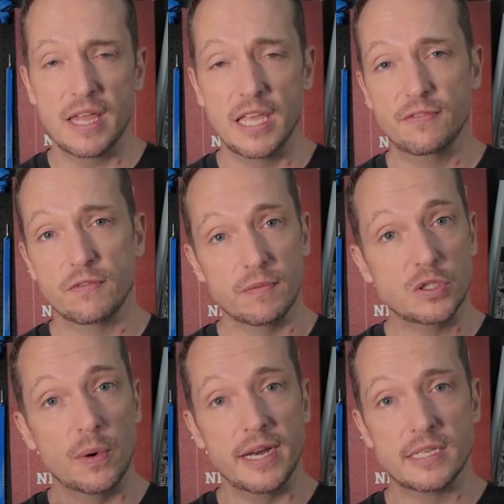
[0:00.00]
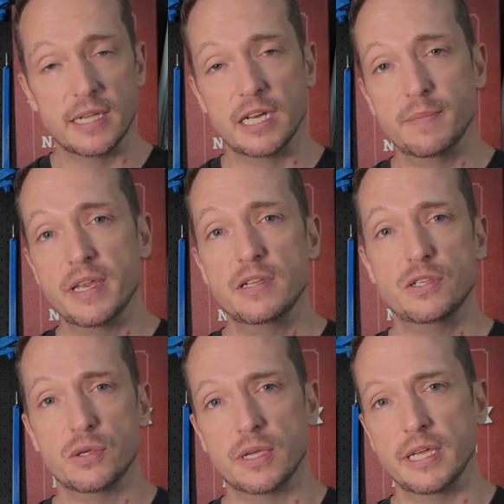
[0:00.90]
Even from 20
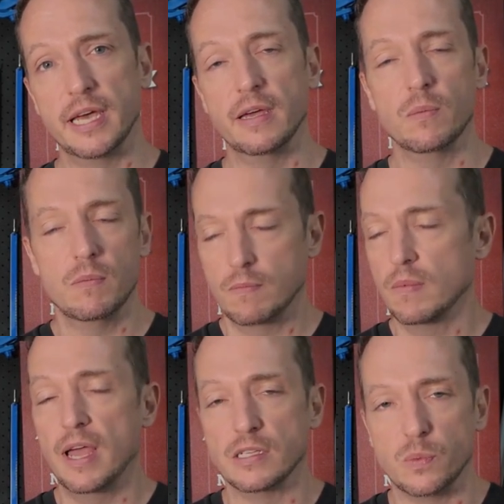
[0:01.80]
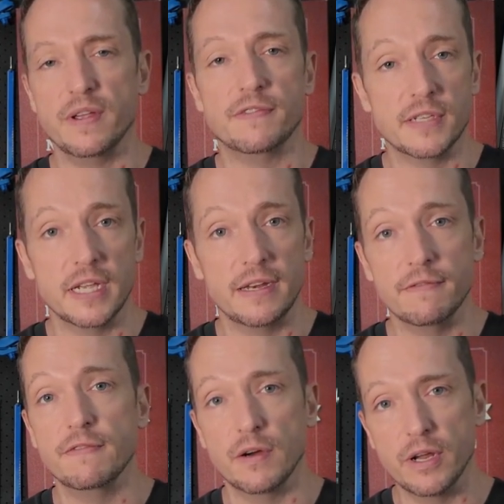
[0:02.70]
centimeters, you can get, as we've
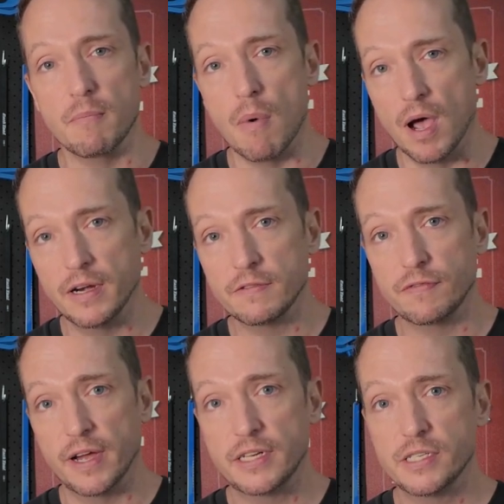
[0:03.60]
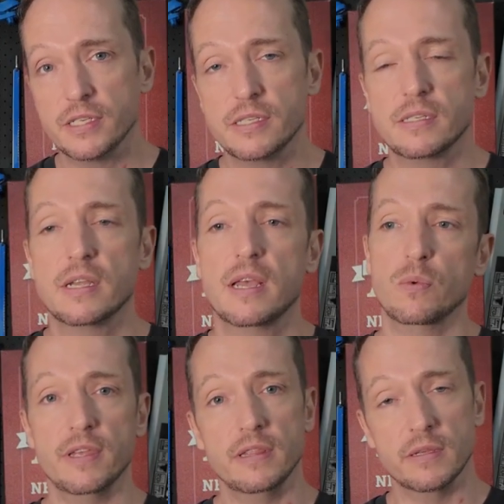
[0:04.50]
seen, very minor fractures
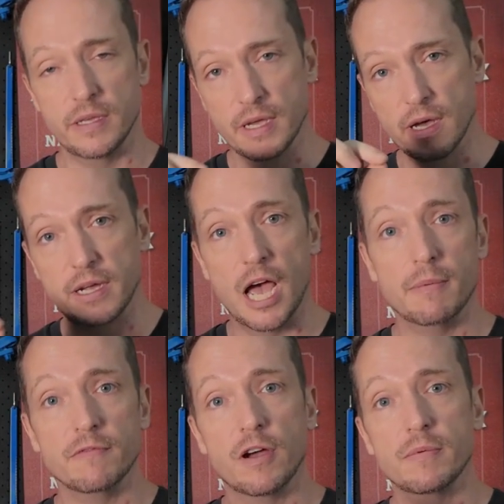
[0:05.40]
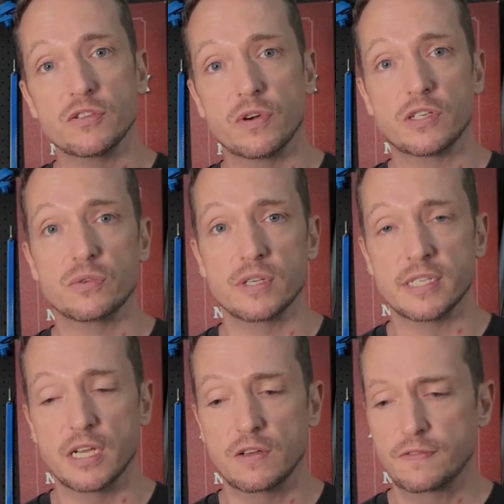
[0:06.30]
within the carbon fiber structure
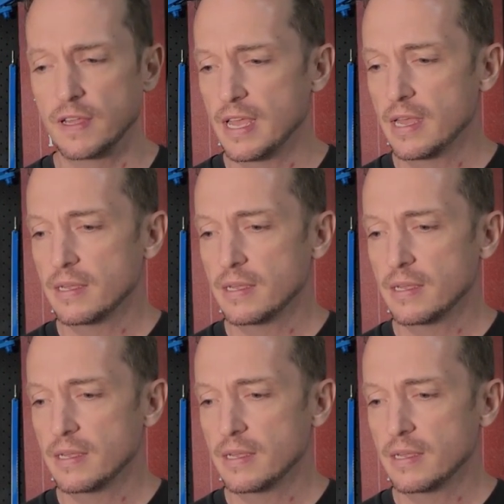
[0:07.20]
itself.